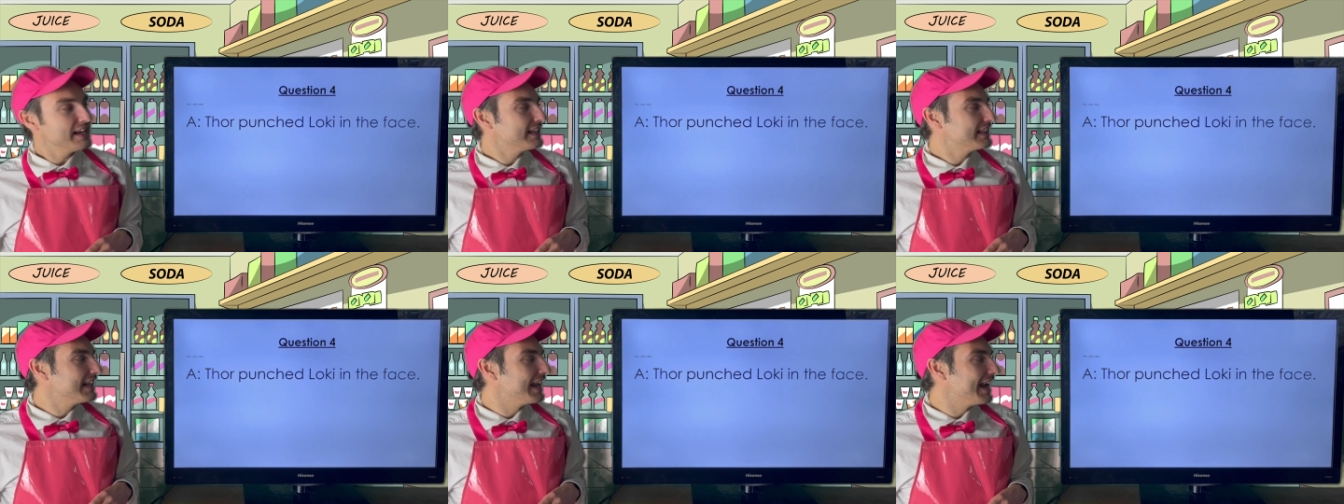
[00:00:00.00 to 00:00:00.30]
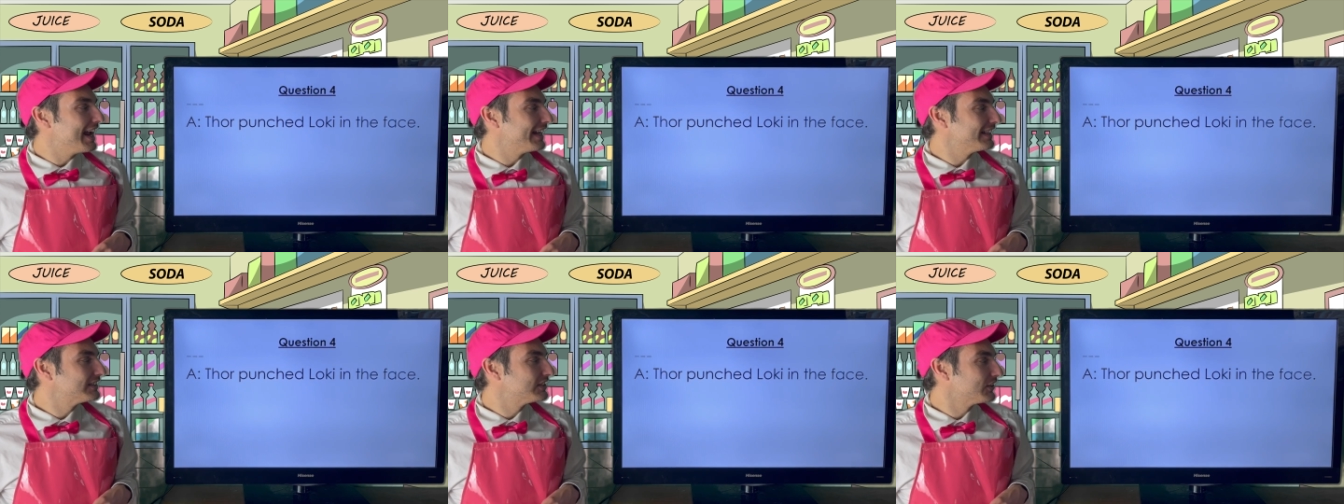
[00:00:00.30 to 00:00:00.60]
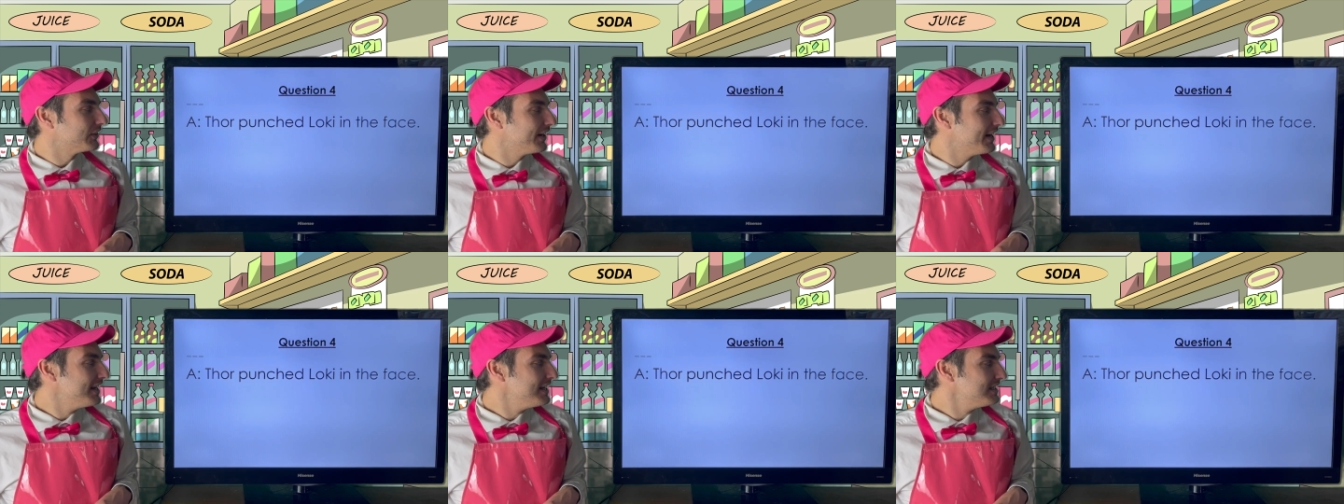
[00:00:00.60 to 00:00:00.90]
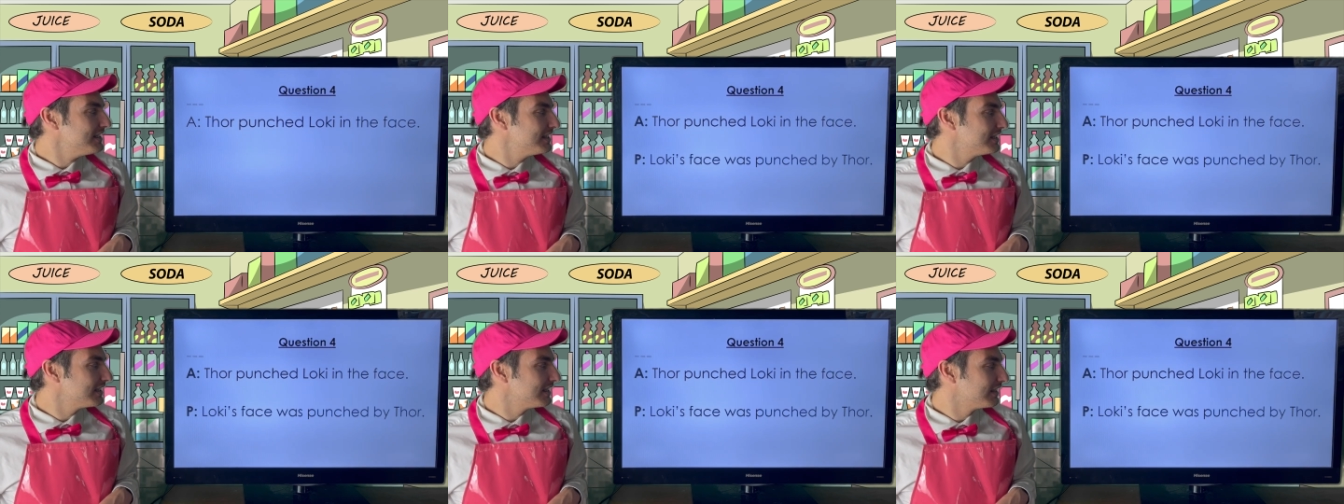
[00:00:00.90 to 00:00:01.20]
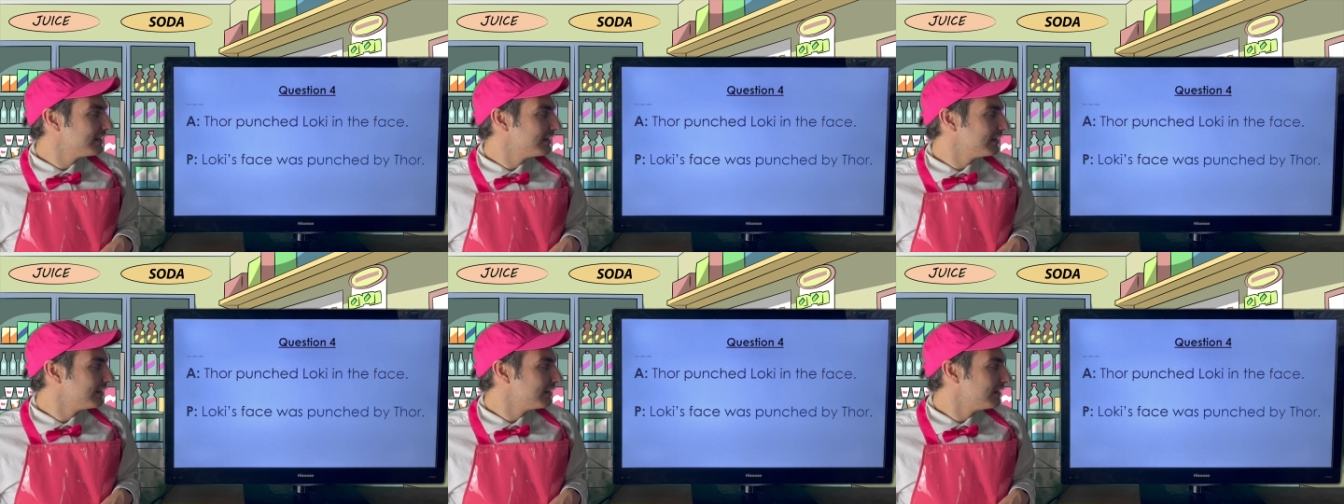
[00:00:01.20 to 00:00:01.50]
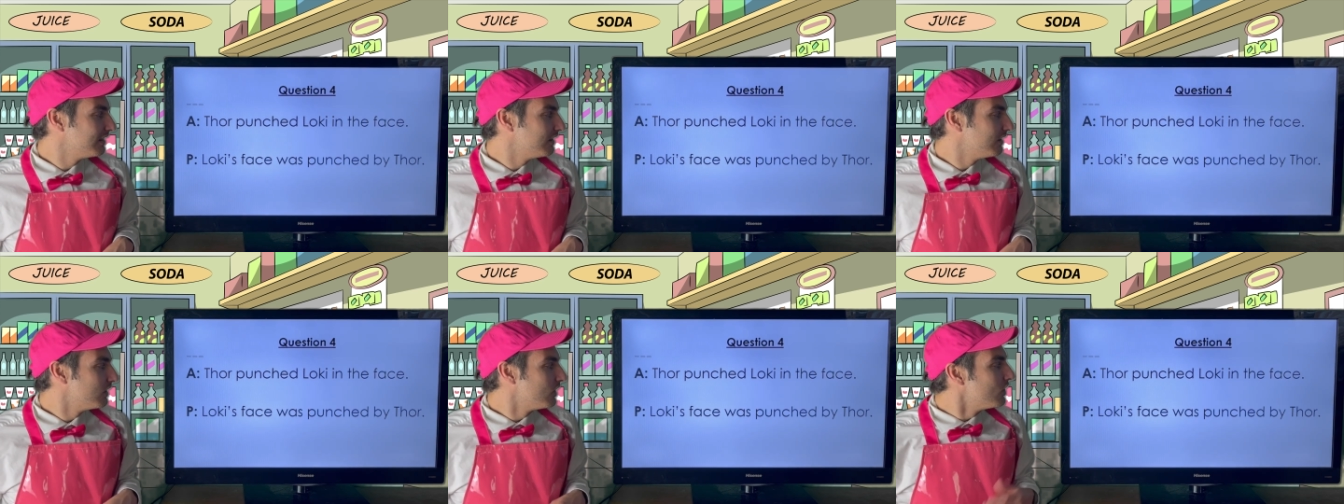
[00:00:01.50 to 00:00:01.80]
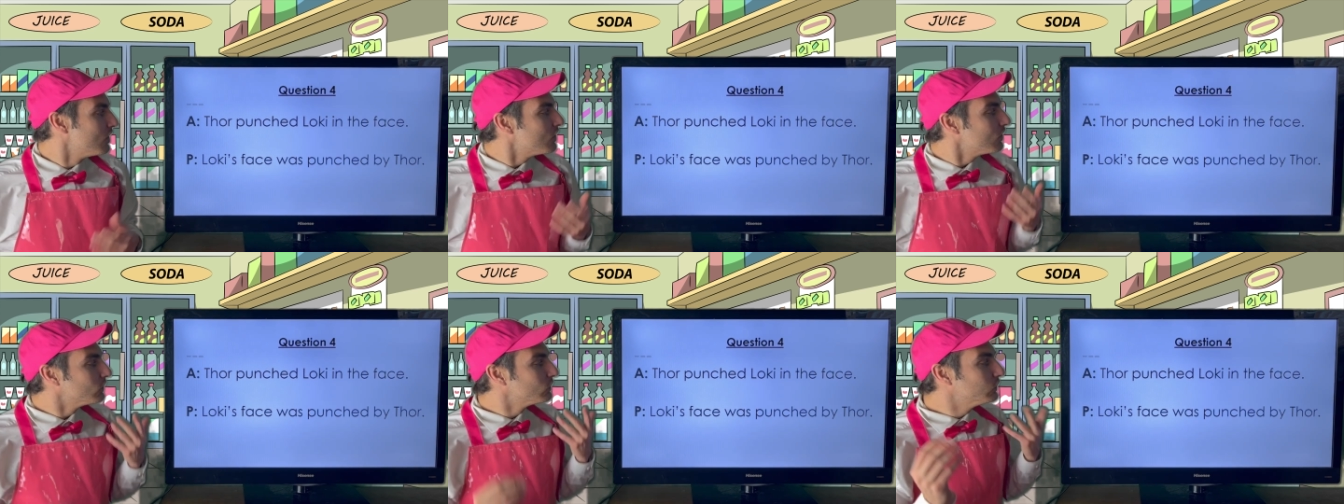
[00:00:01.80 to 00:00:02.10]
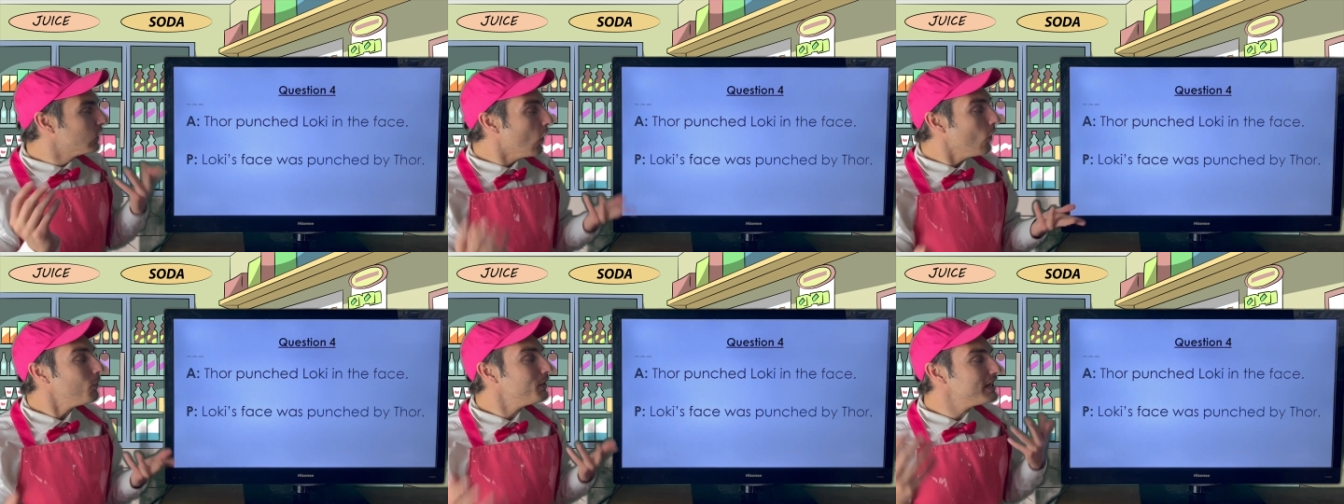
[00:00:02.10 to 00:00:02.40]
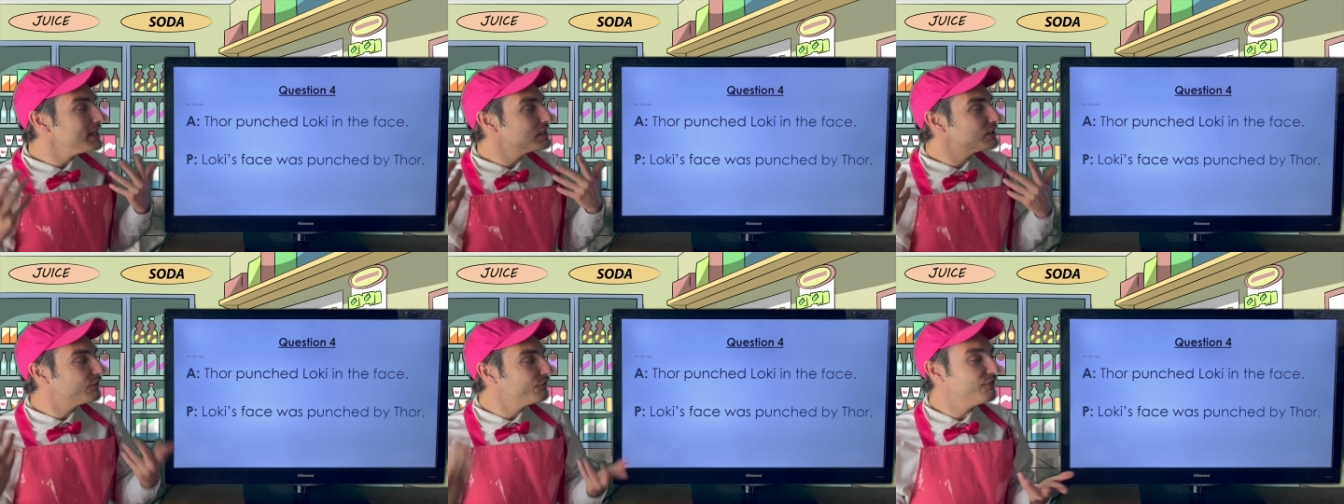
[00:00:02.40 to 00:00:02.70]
The answer is, Loki's